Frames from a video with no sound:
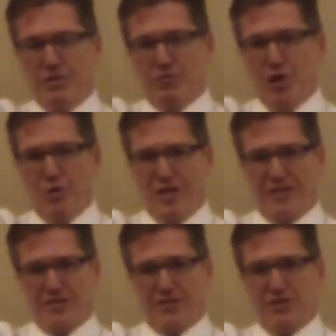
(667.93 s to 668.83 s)

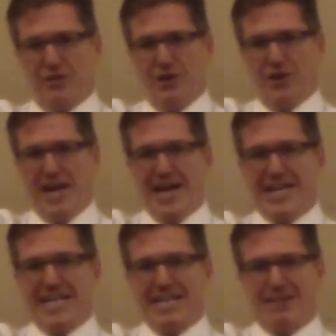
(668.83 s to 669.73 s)
notice on
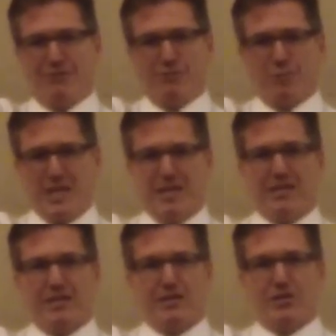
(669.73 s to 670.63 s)
any given
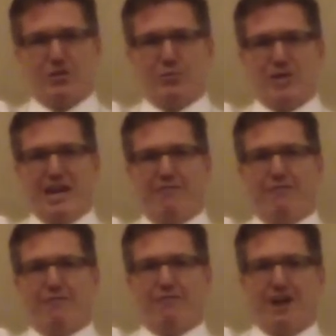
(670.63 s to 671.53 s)
week, we
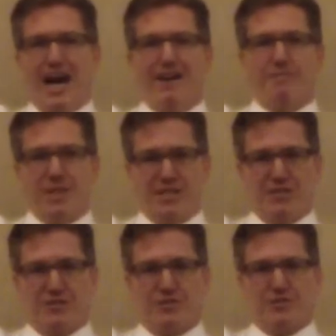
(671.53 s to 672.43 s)
have 5
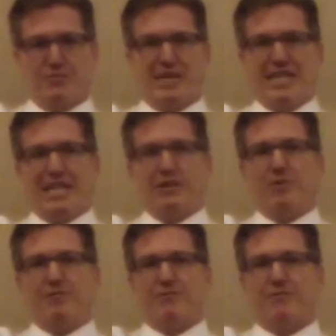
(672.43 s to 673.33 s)
ministers spending
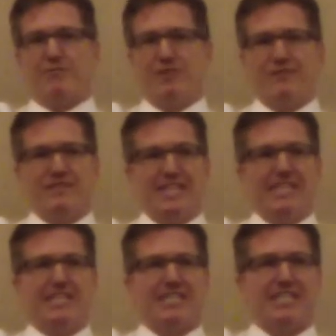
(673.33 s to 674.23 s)
anywhere from
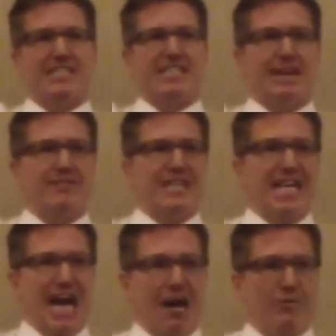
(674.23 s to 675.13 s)
50 to
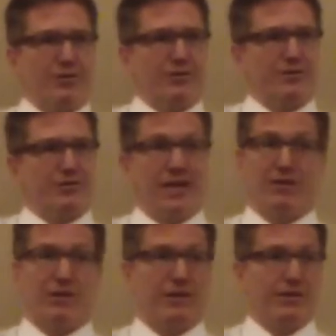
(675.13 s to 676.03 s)
70 hours. I
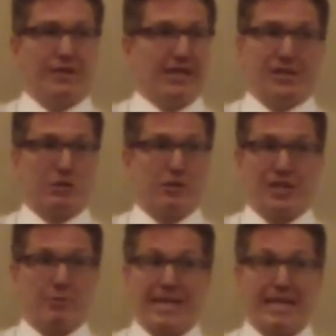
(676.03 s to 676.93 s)
don't know how,
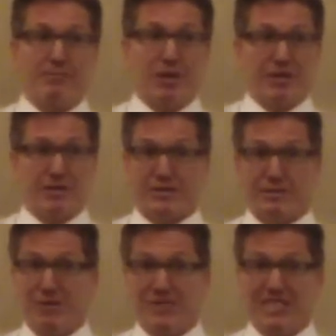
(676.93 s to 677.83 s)
including reading books.
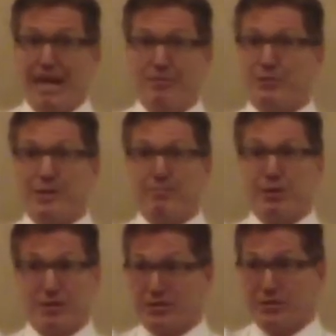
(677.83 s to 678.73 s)
Some of us happen to read
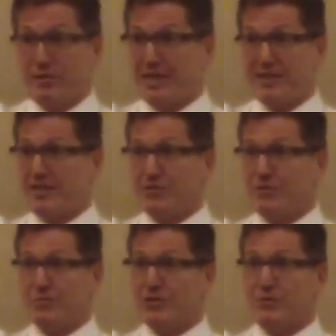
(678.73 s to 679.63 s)
books to write these
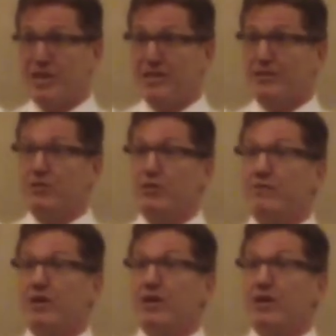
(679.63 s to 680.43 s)
sermons, right? So you